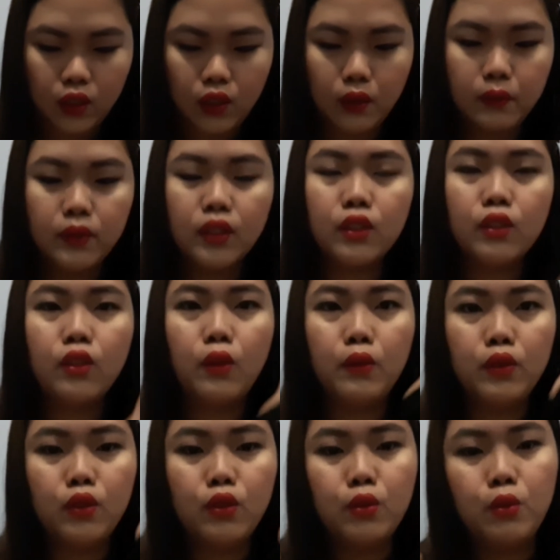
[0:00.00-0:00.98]
I'm just
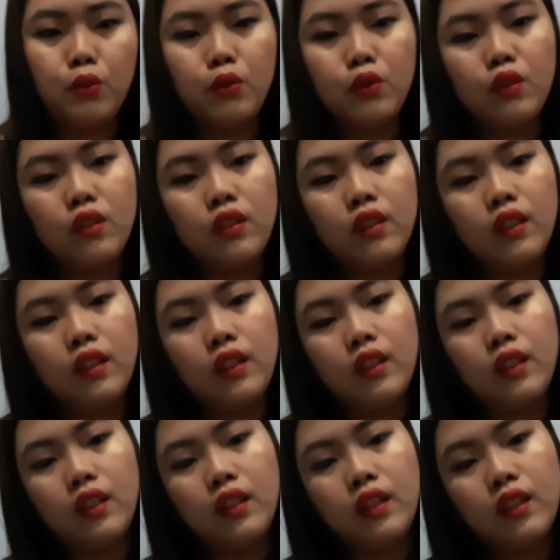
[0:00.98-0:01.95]
going to
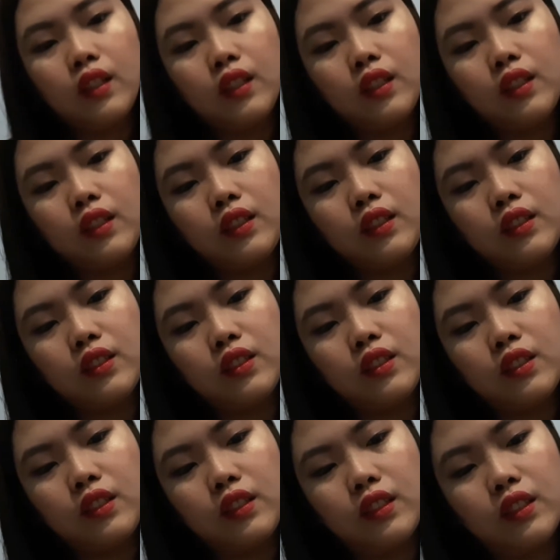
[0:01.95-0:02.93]

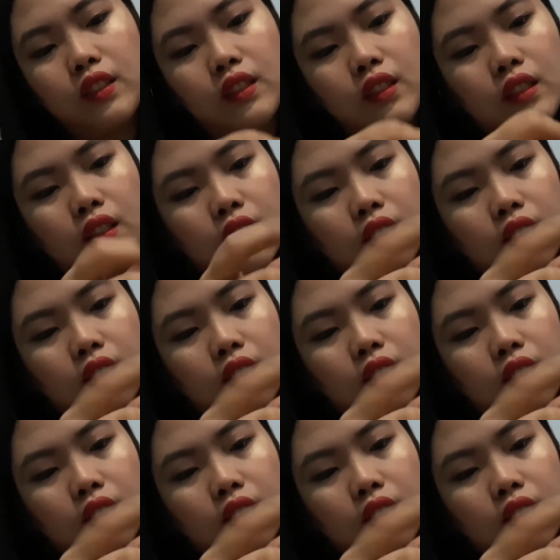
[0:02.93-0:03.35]
insert it